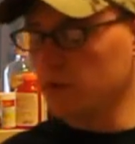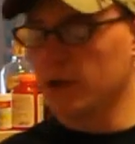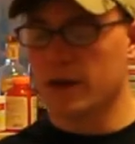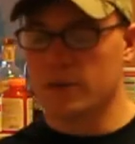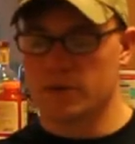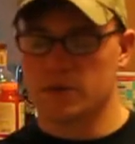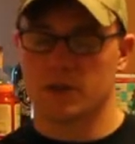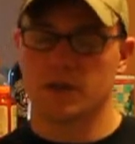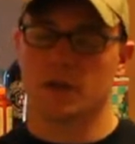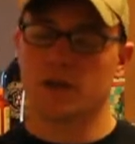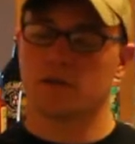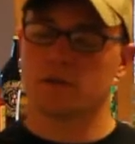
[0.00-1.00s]
Like I was
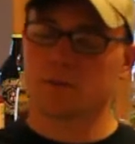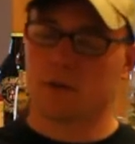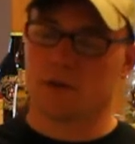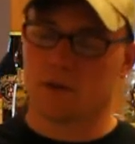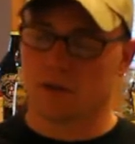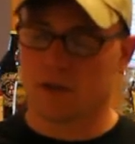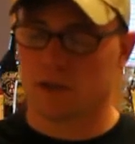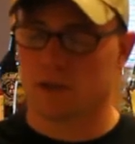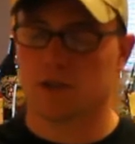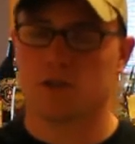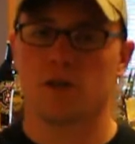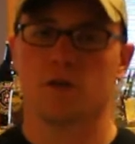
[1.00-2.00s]
saying, I'll smell the
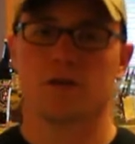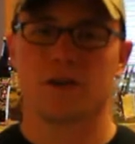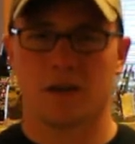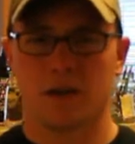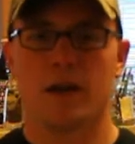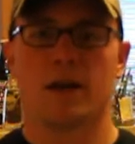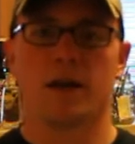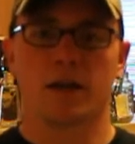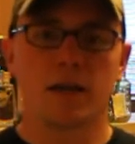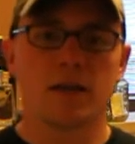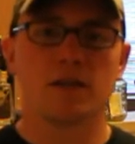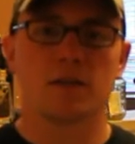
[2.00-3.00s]
dish, you know, and I
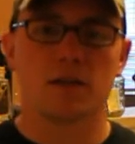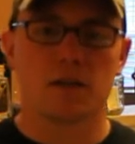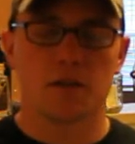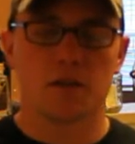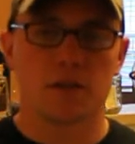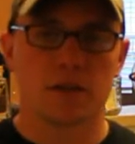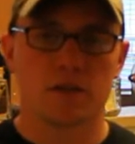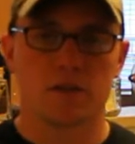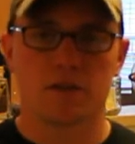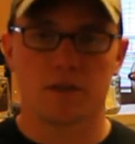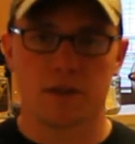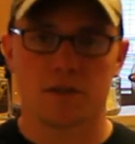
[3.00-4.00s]
get a
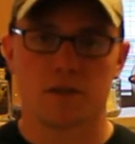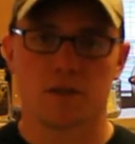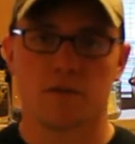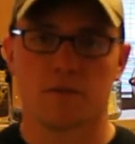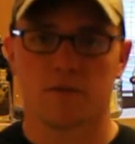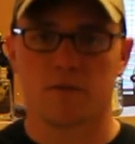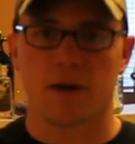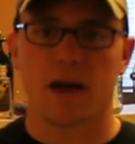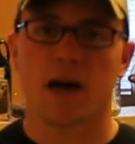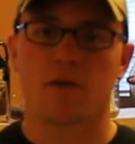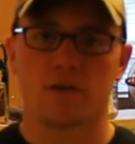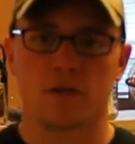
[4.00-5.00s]
sense of
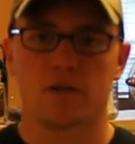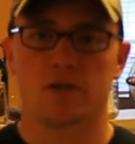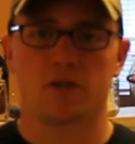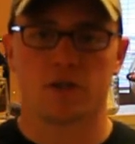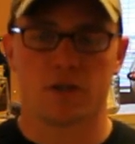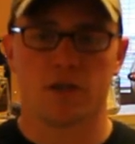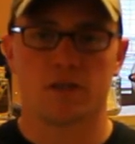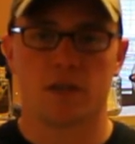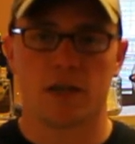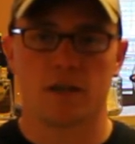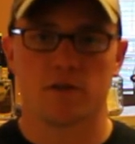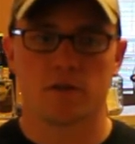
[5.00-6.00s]
how the dish is going to
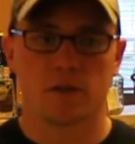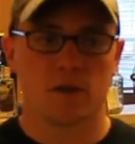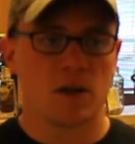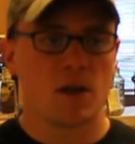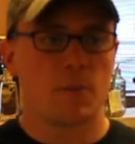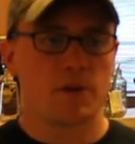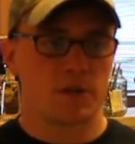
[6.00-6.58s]
taste by